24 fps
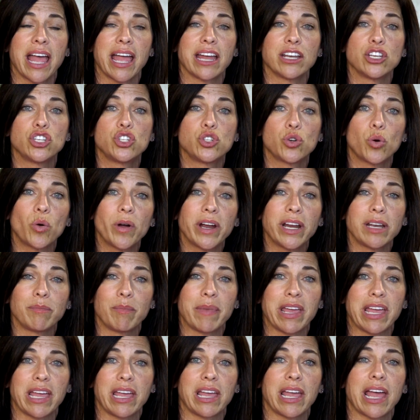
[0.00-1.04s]
And join
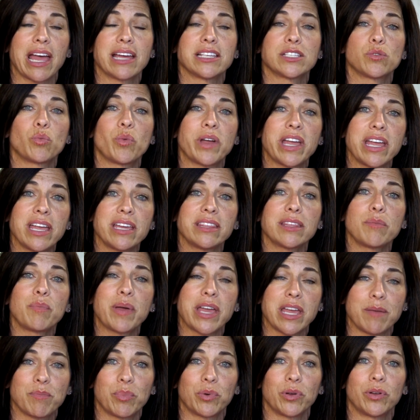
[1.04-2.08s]
me as we, the
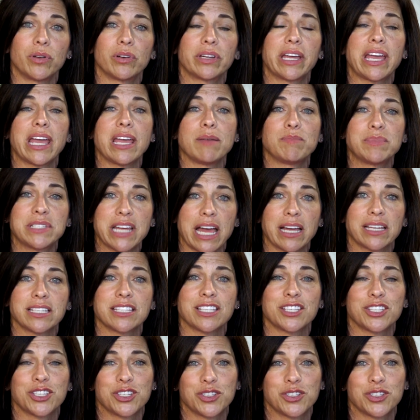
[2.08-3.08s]
people, keep Texas